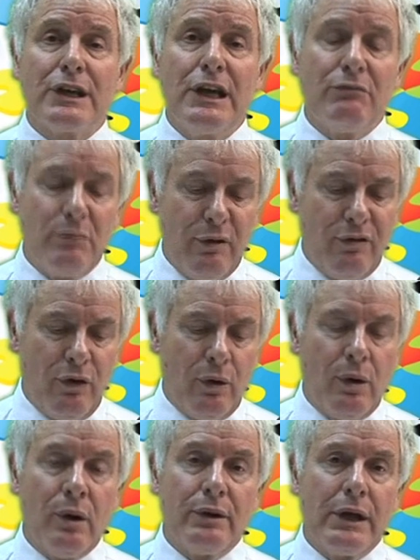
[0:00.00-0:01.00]
even
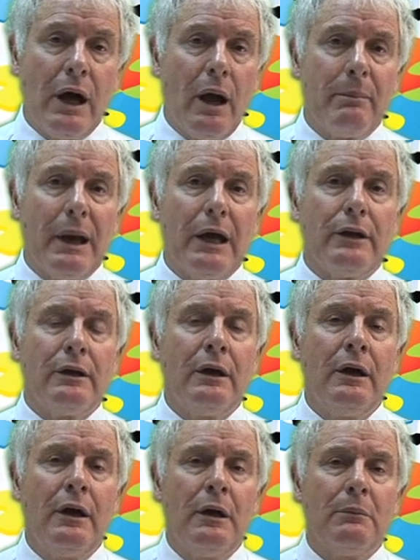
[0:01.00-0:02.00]
before the iPad.
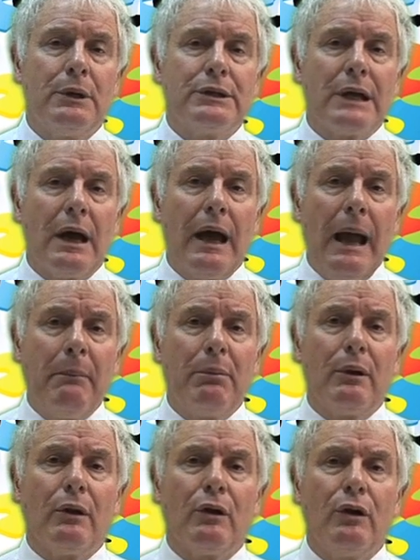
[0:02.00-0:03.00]
But it's
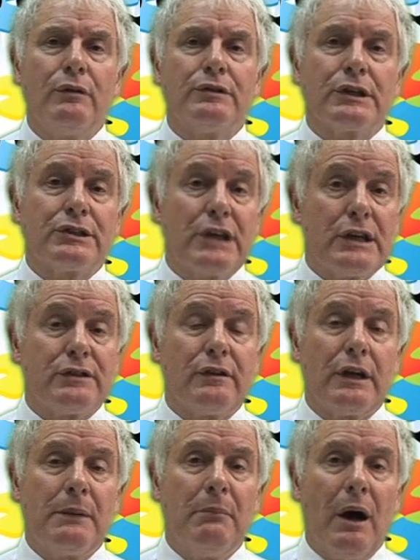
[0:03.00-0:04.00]
Apple who've
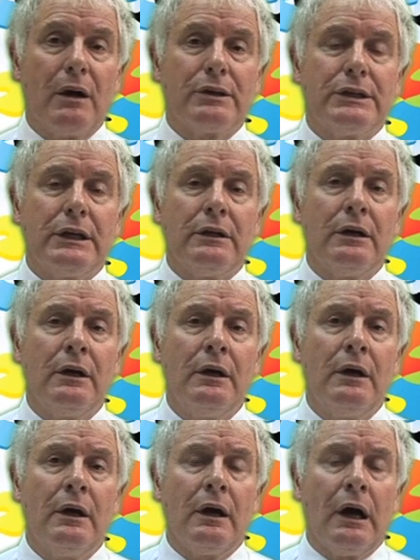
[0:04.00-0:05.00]
successfully marketed
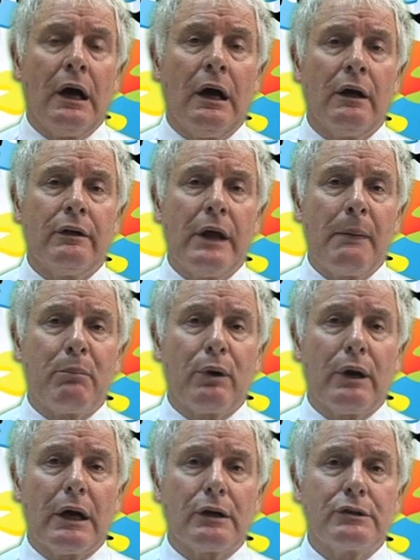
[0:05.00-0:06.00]
their
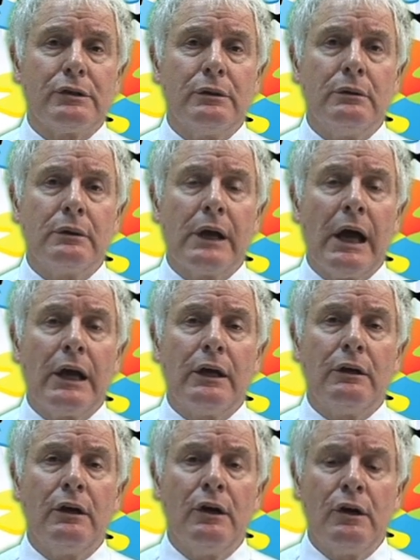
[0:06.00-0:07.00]
product to
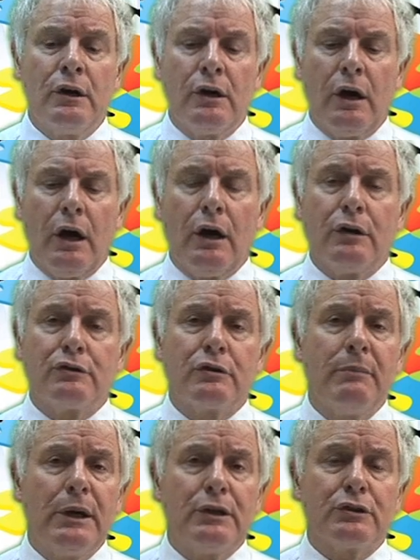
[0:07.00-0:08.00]
gain
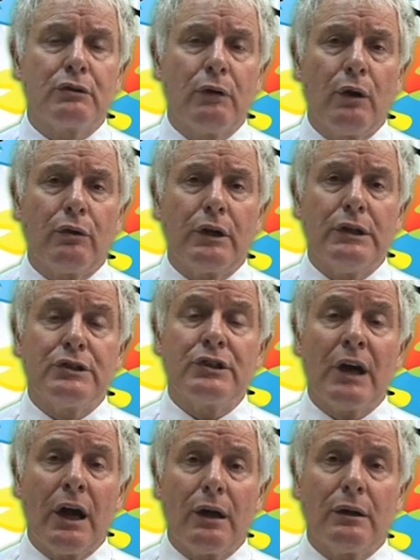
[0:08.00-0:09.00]
tremendous growth in
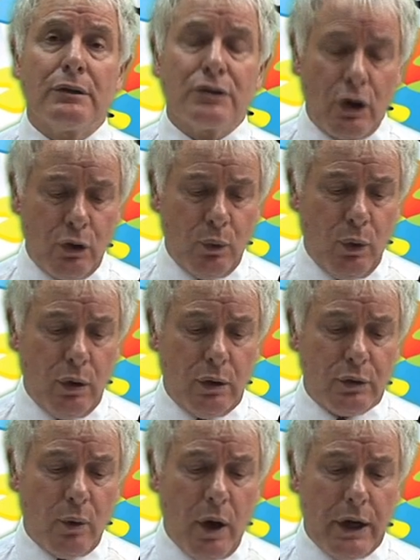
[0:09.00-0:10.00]
sales on a
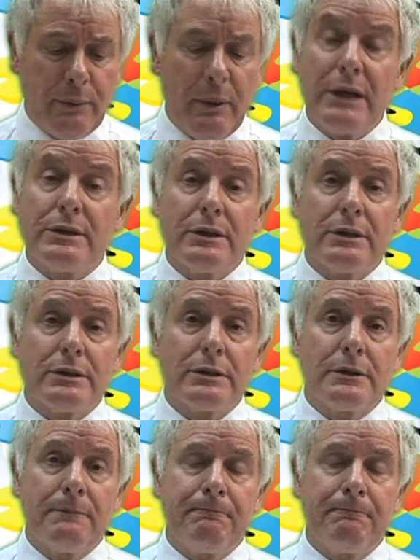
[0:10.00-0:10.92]
worldwide basis.